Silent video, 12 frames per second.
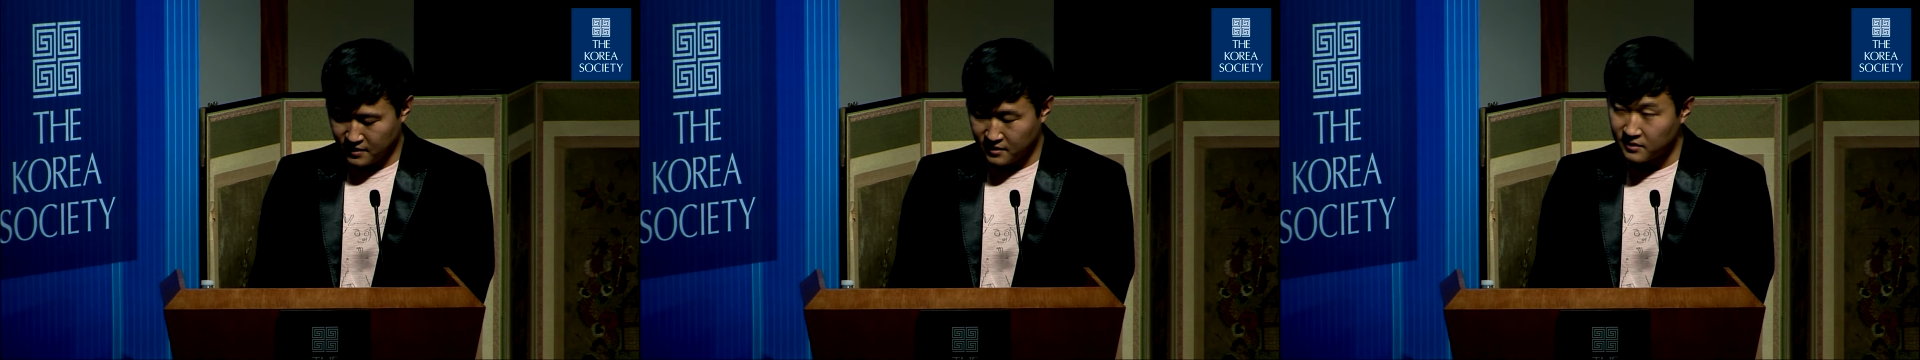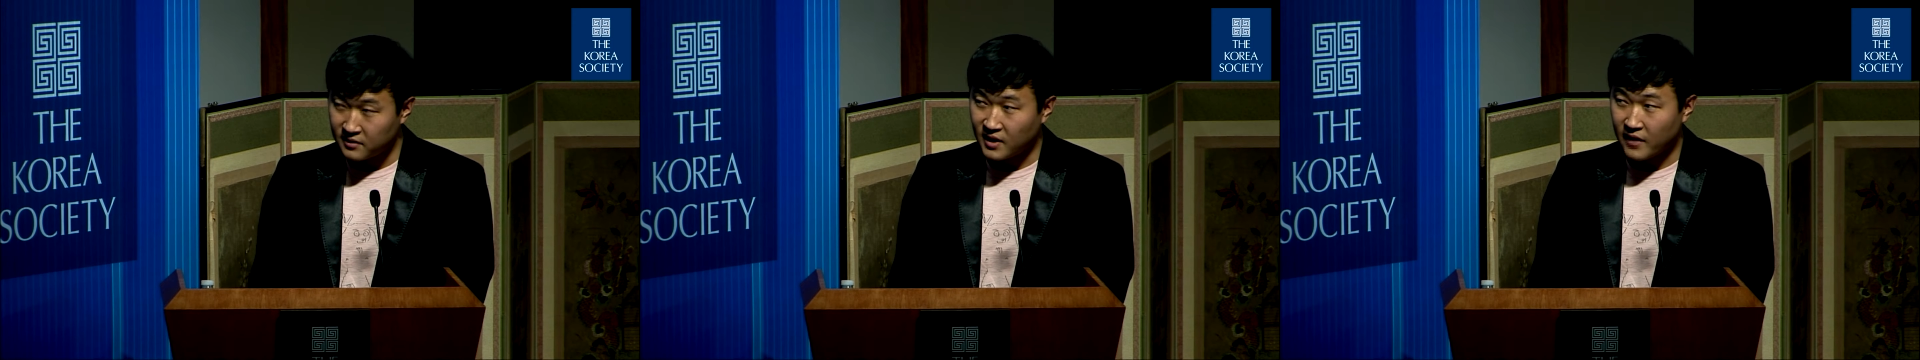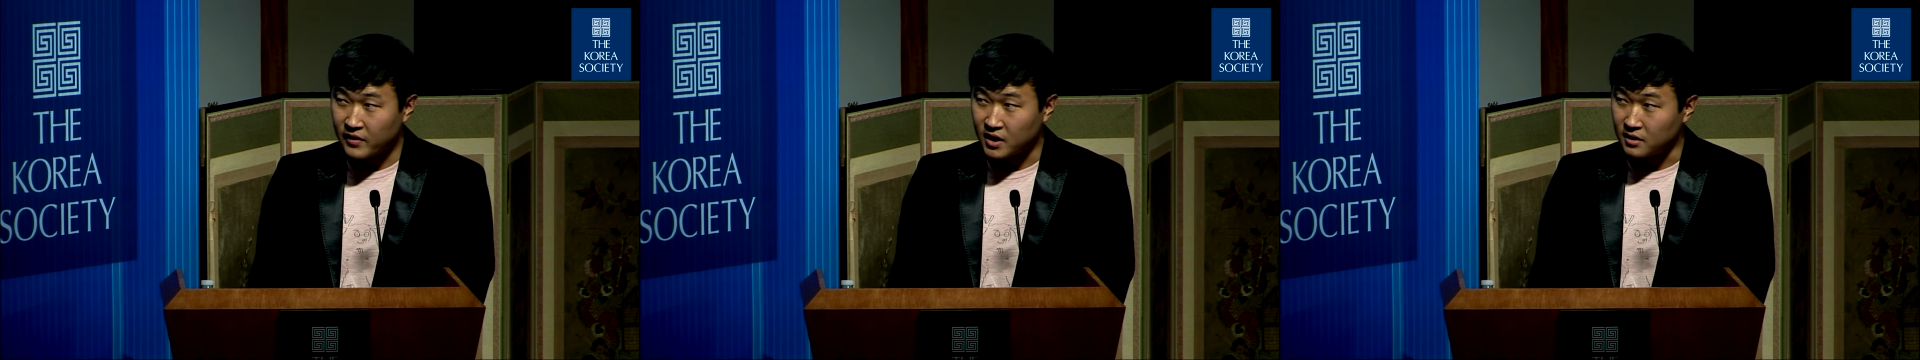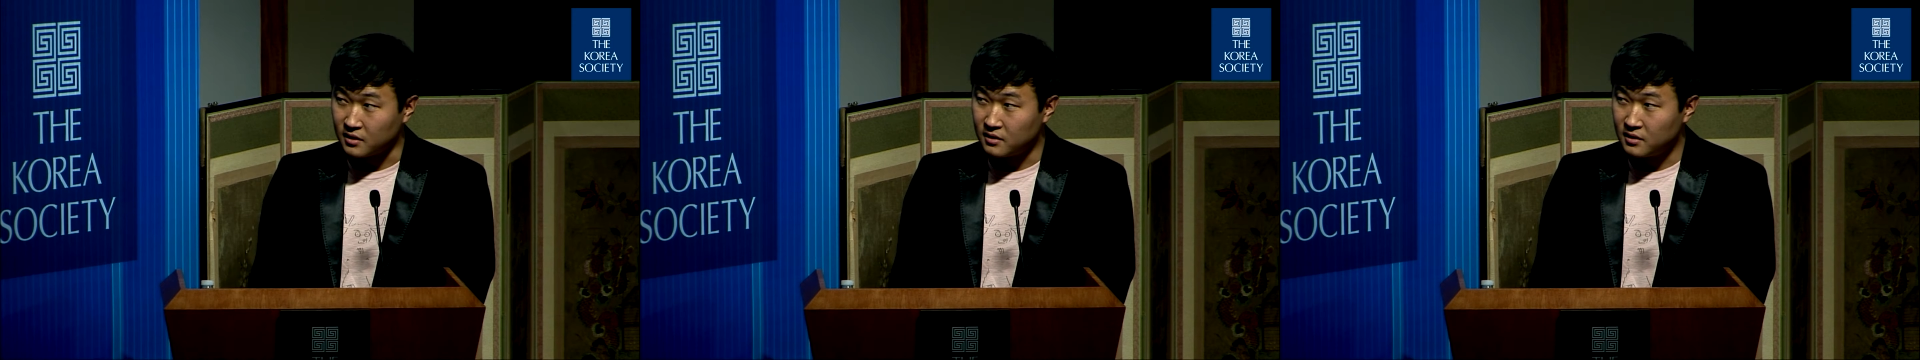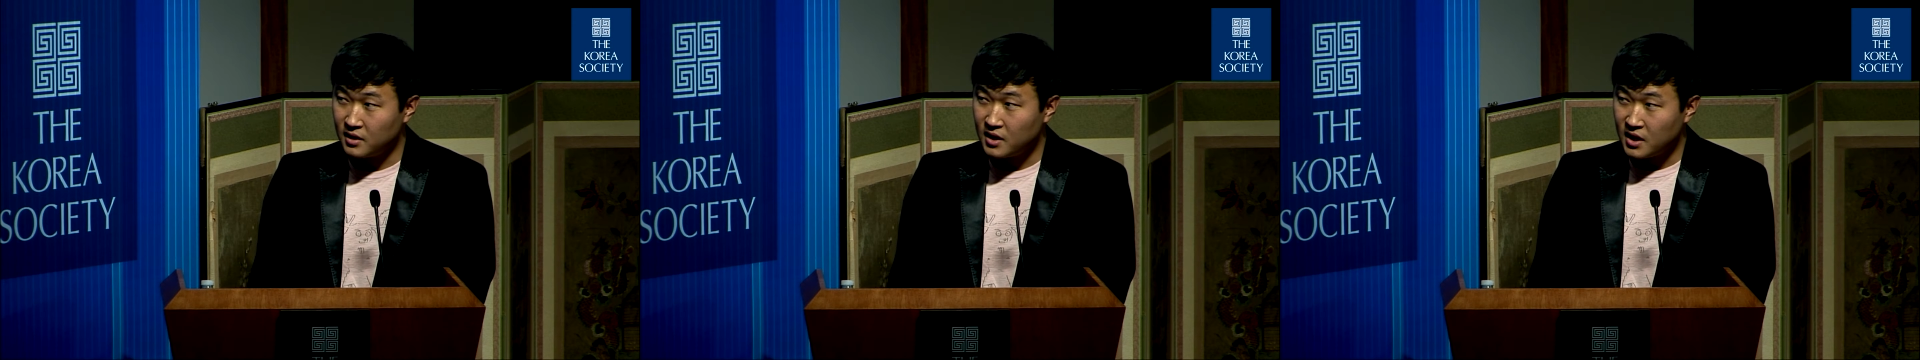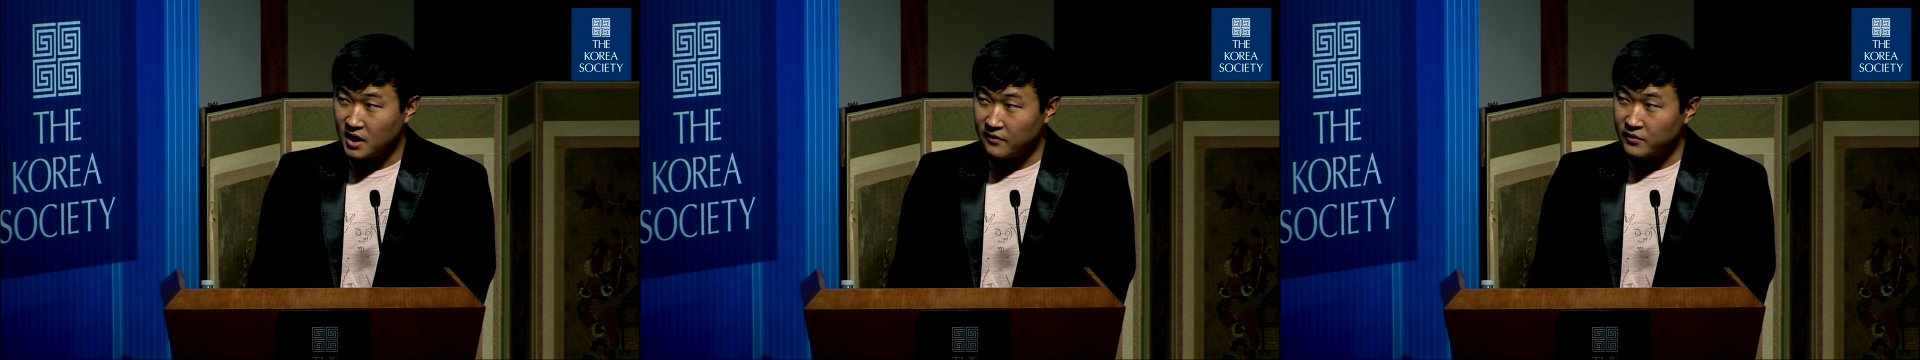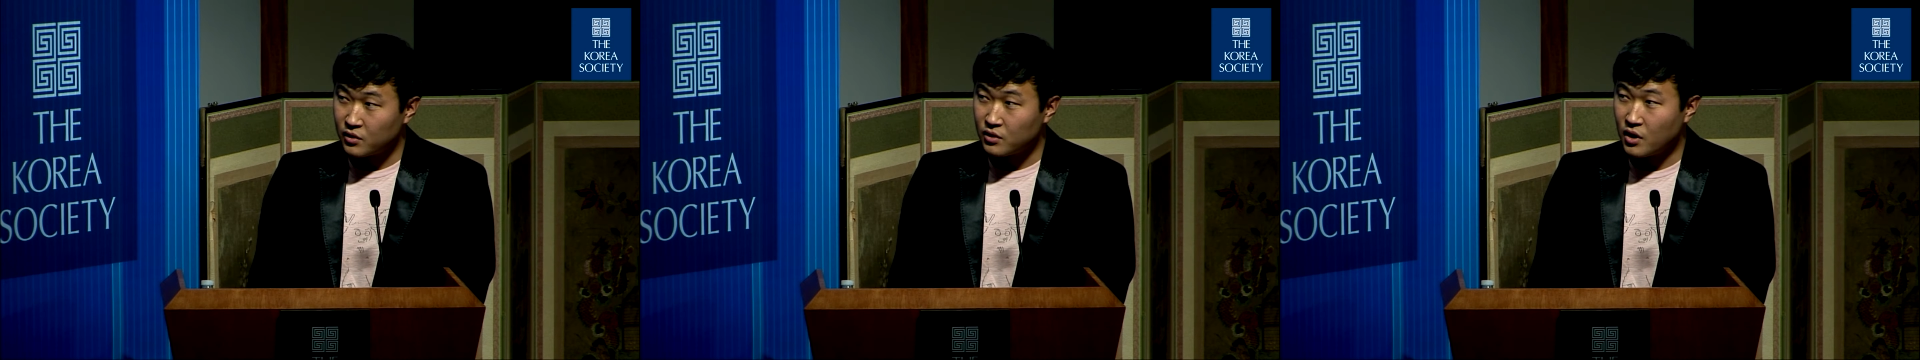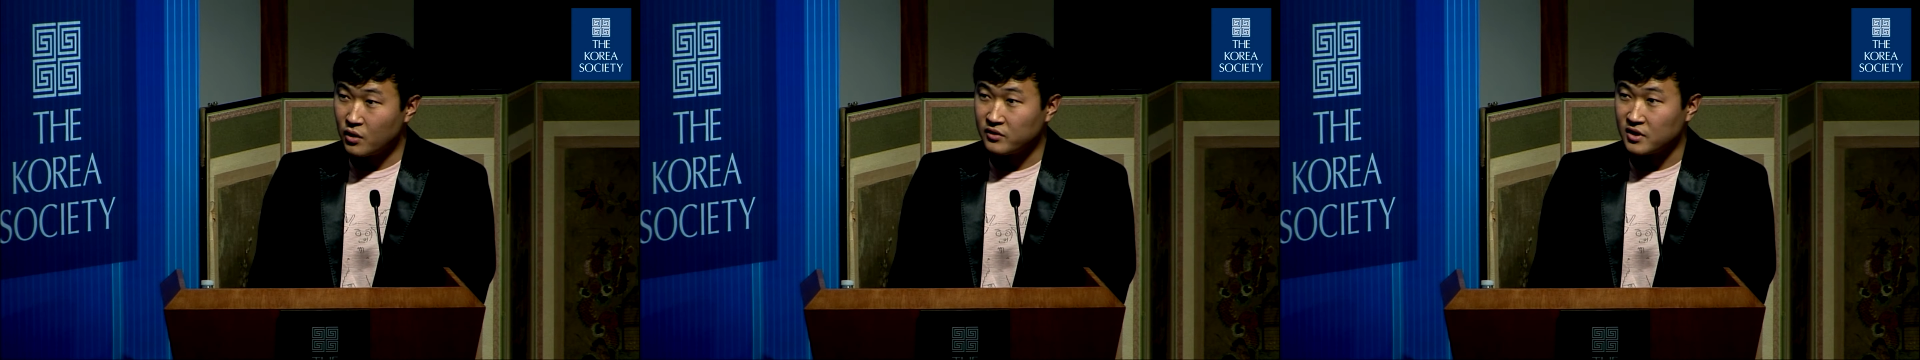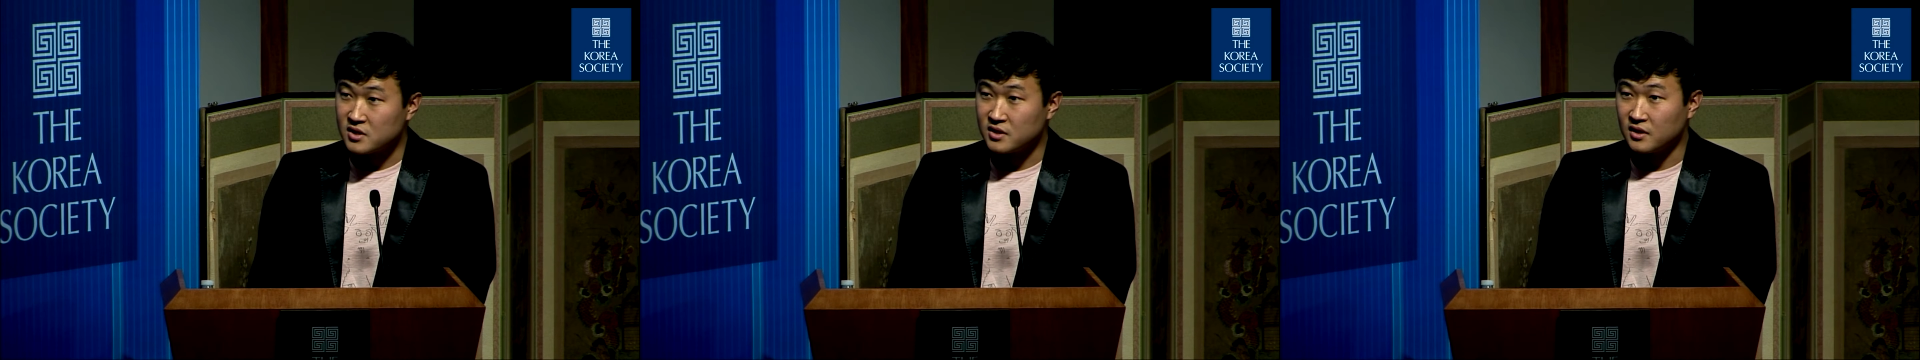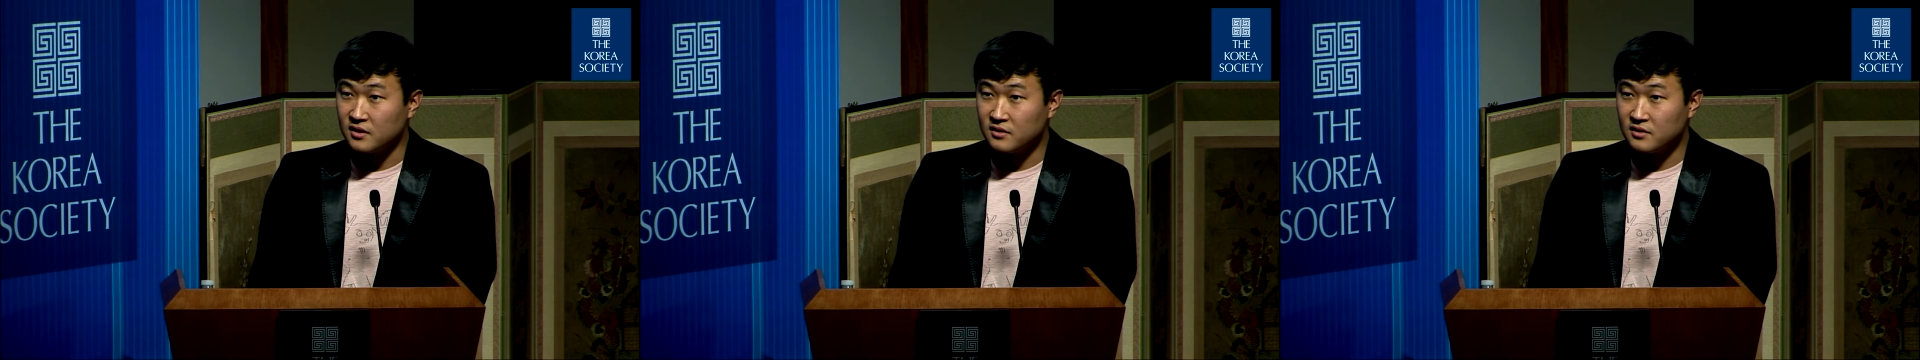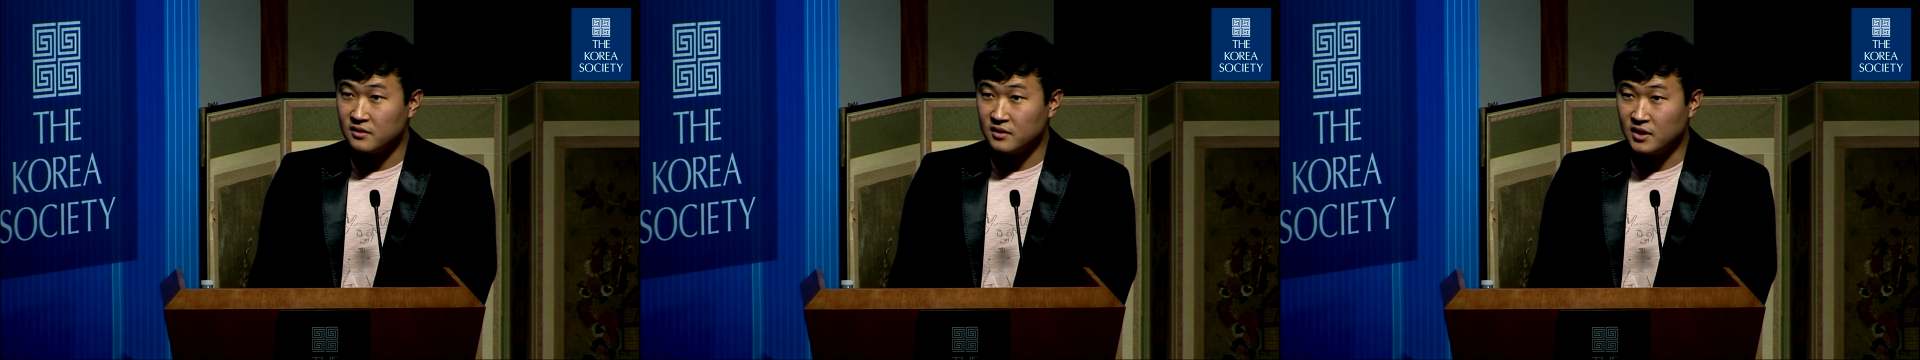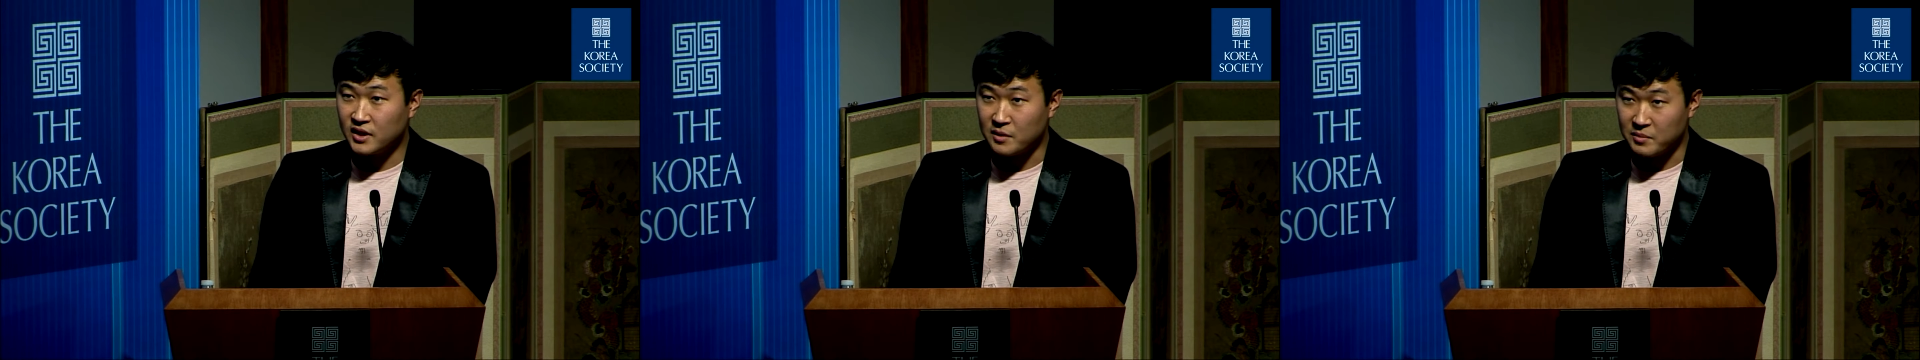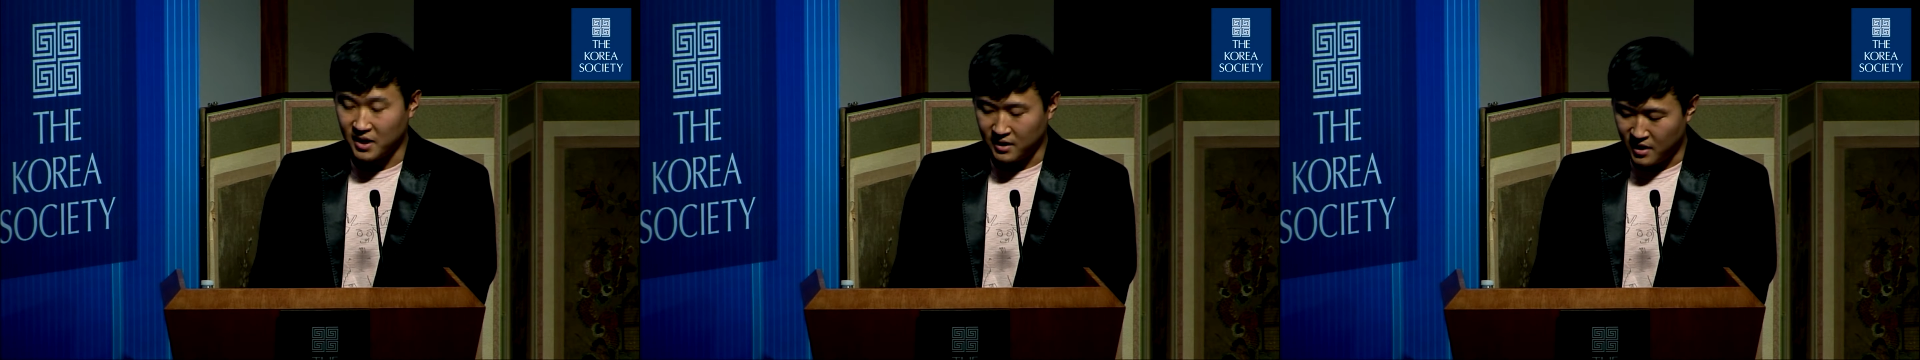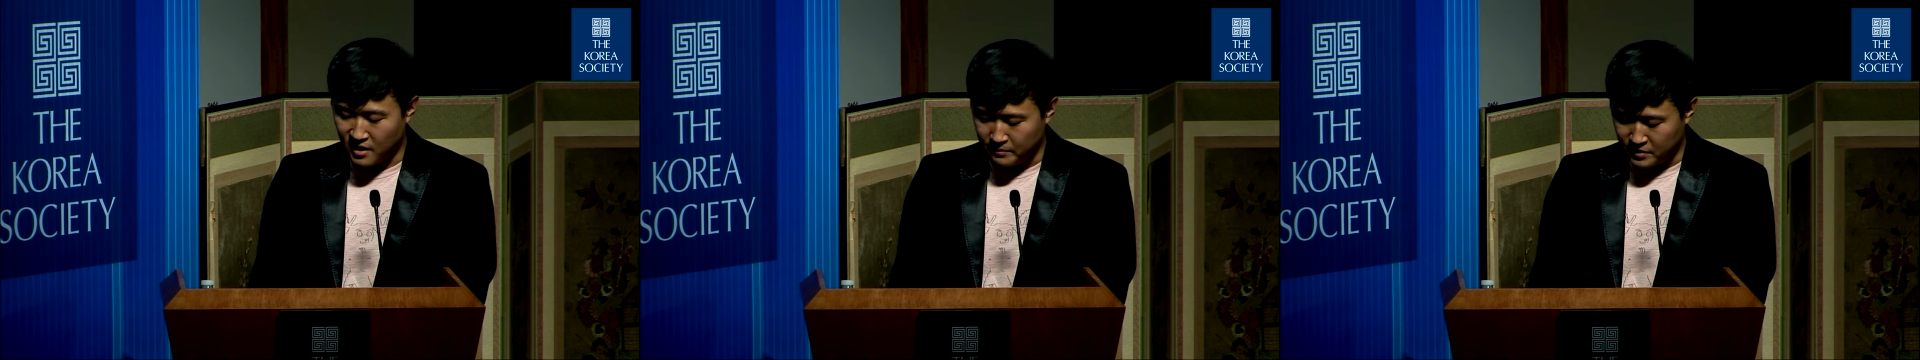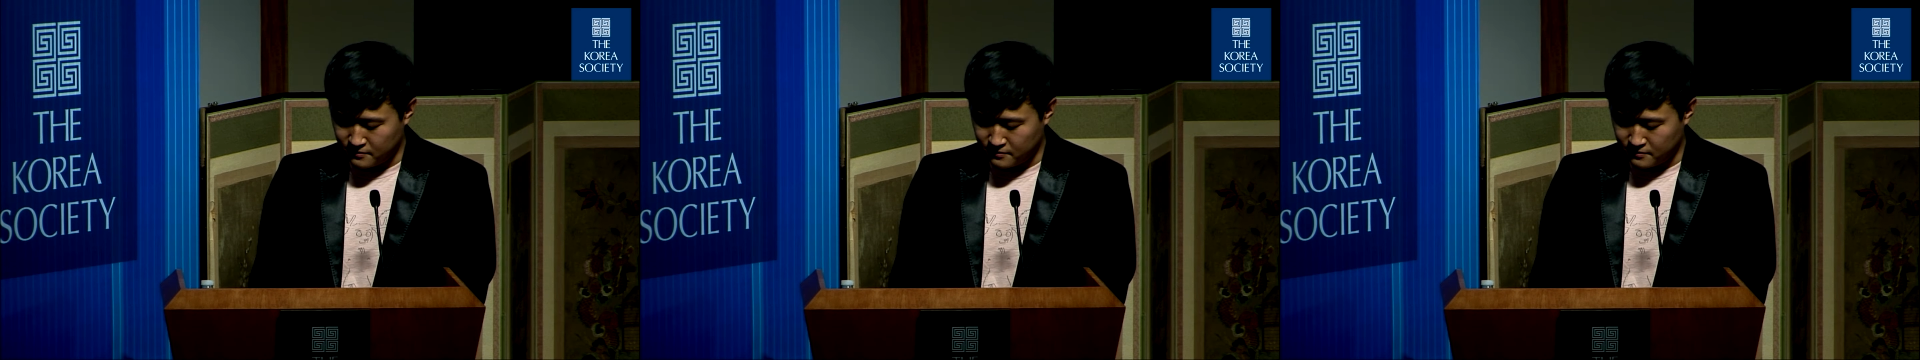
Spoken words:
7. If your nose itches, you'll get beaten up.